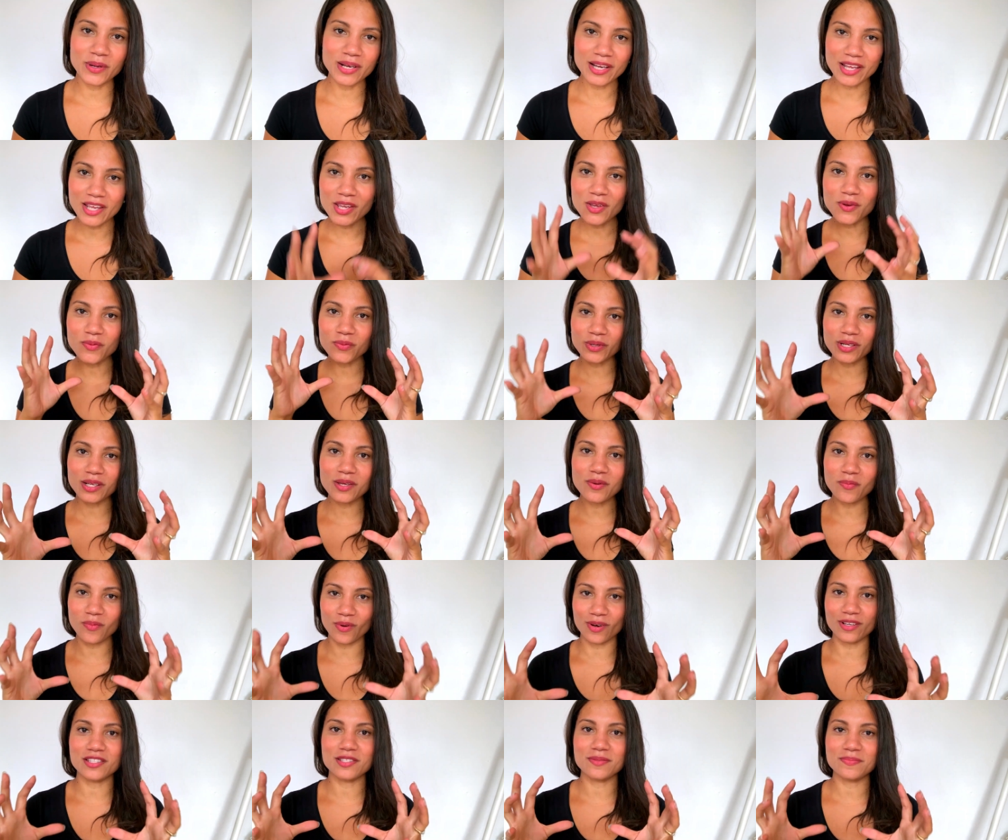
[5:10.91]
when he
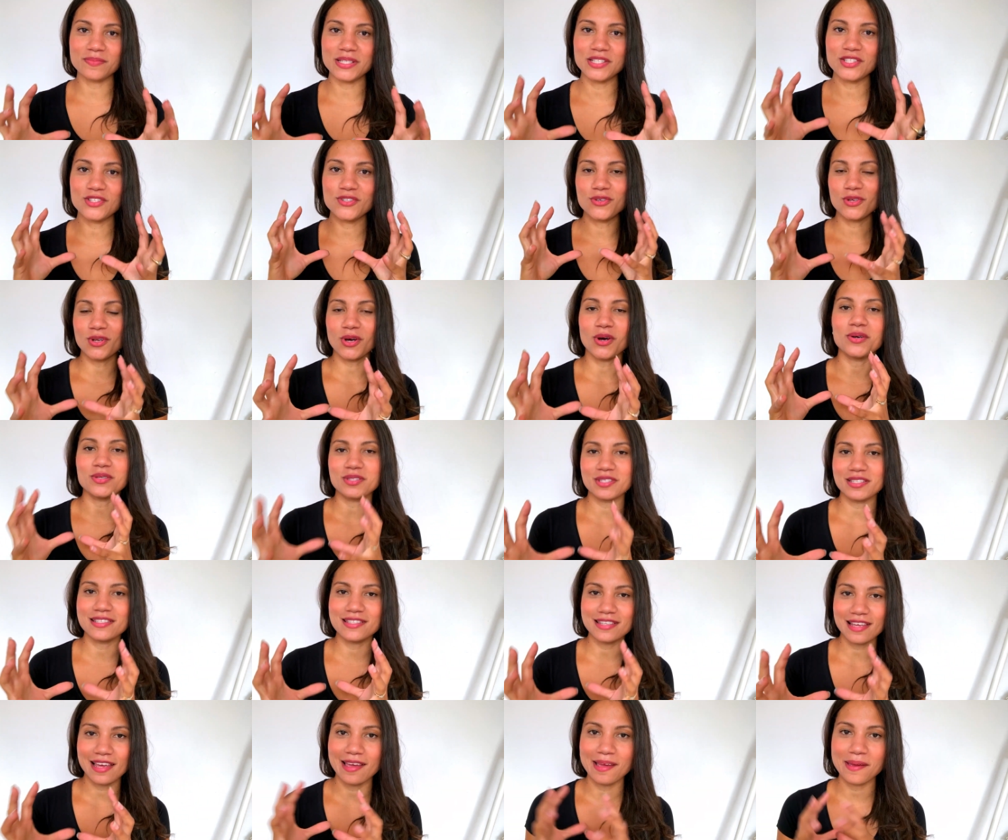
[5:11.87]
really wants me to
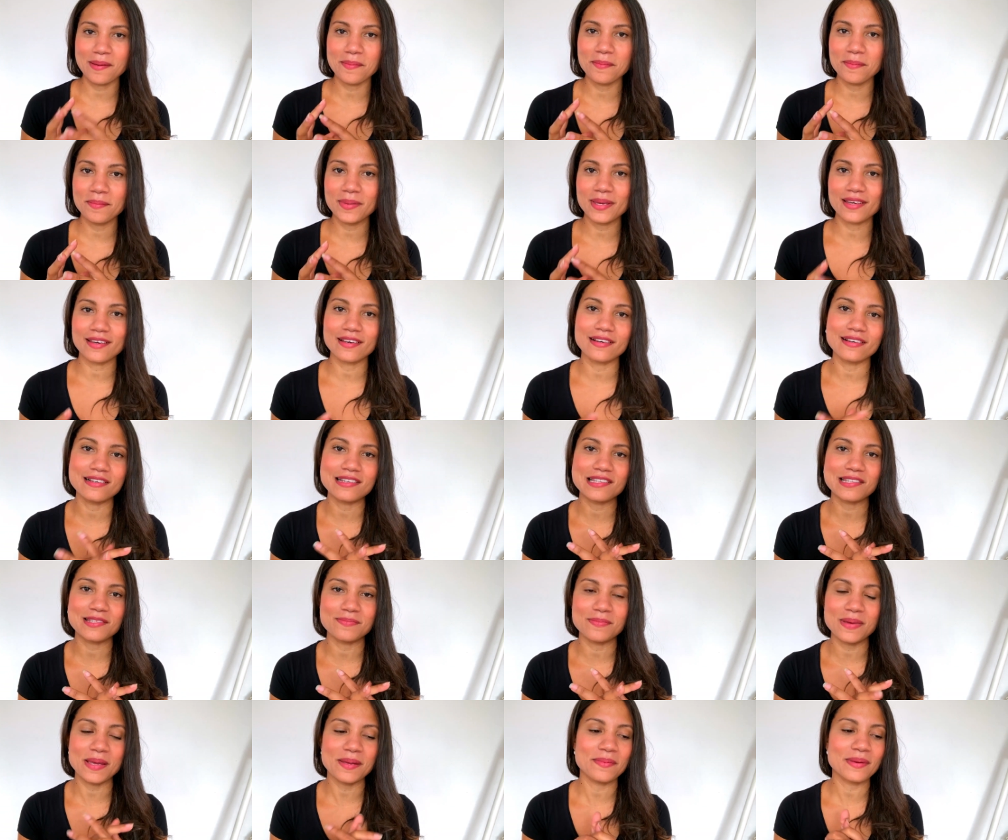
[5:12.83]
notice him
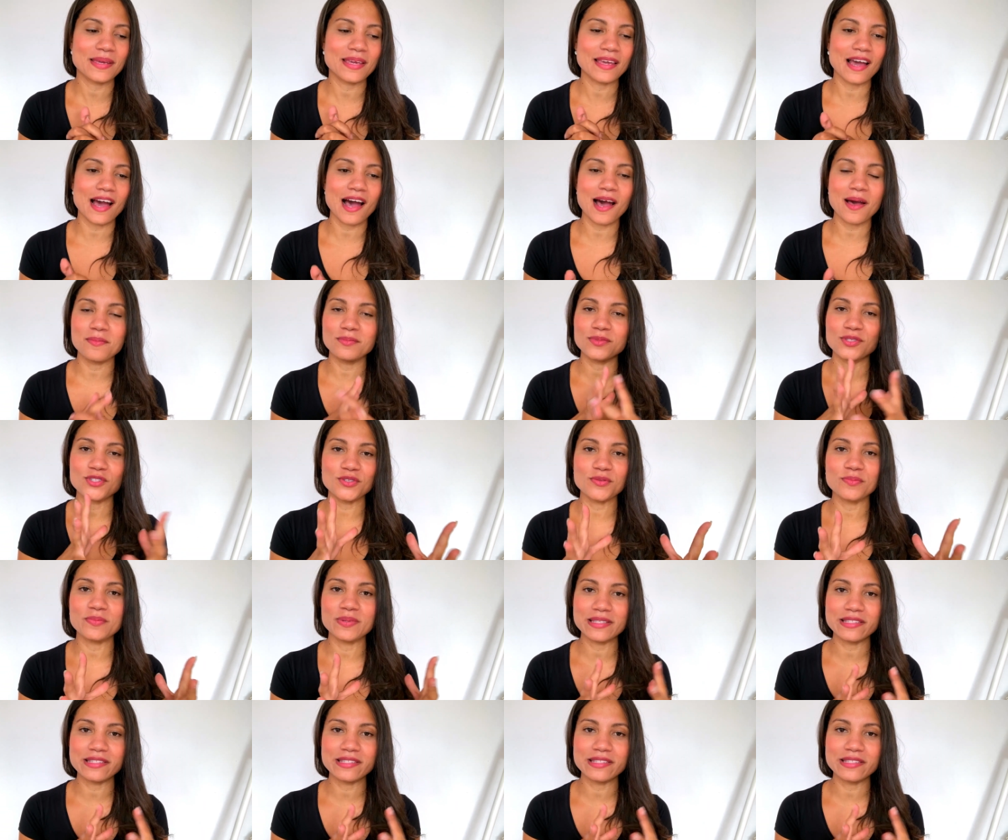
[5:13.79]
because maybe I'm too